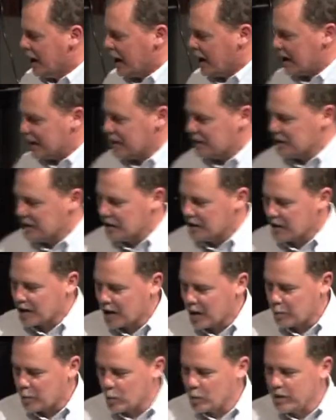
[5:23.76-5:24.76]
And
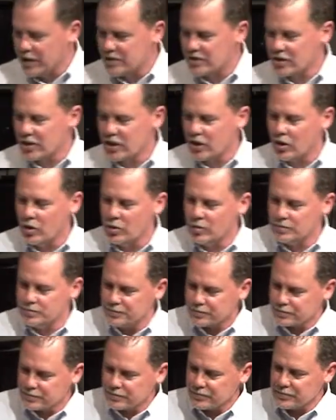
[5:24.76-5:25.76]
a couple weeks
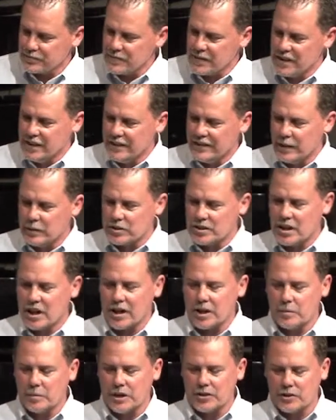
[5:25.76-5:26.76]
ago, they were
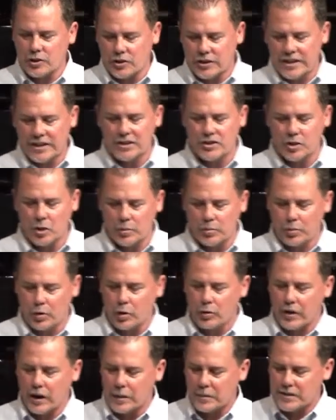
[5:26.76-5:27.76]
talking about their Kids Hope
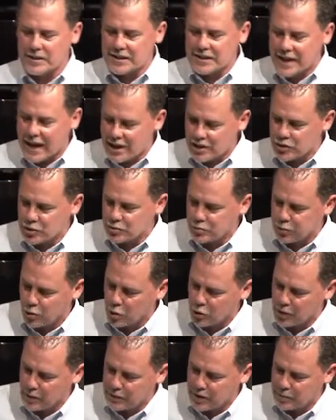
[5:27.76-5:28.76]
program. It's a national
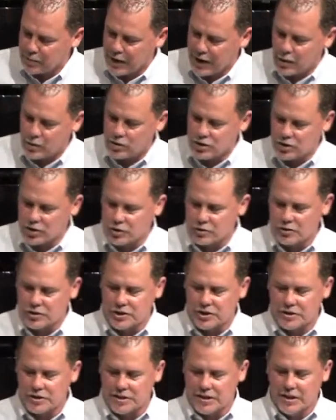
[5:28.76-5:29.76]
program that empowers
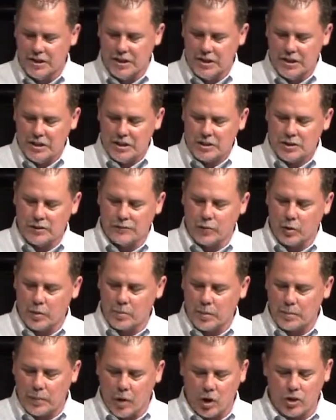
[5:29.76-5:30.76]
churches to
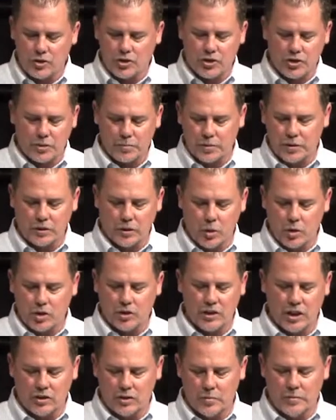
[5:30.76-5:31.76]
form a partnership with
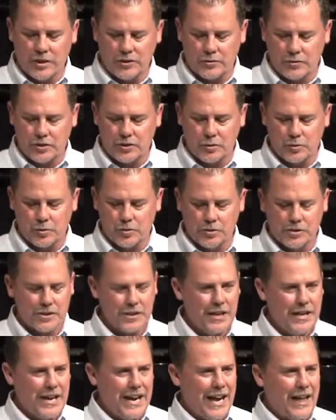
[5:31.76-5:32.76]
local elementary
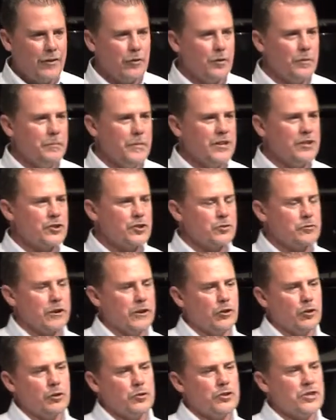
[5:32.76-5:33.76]
schools. And their
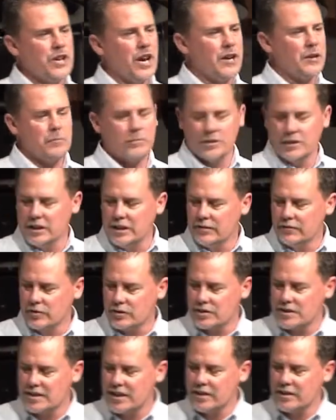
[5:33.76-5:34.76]
administrator, who's not a
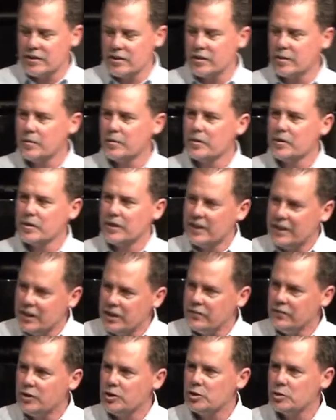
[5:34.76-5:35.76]
believer, said to the
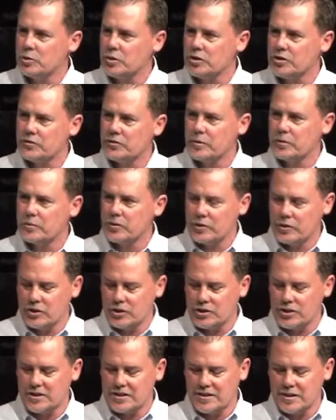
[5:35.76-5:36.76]
individuals from
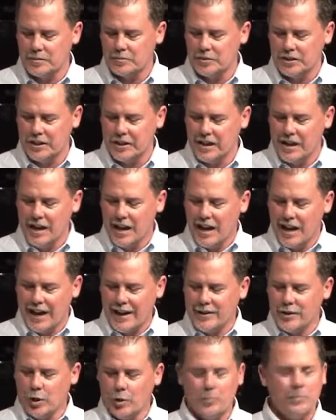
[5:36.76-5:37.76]
Christian Assembly,
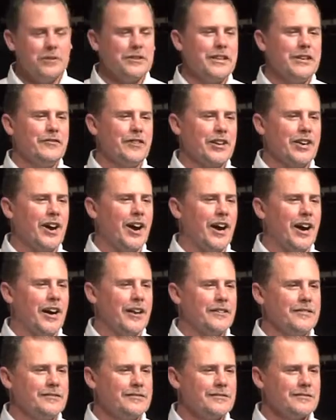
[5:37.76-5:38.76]
I don't believe in
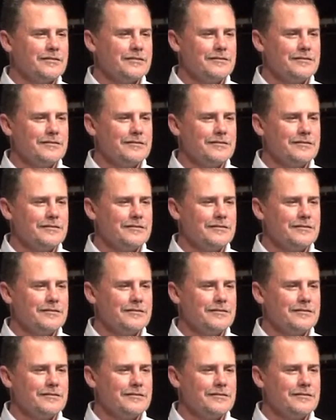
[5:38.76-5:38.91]
God,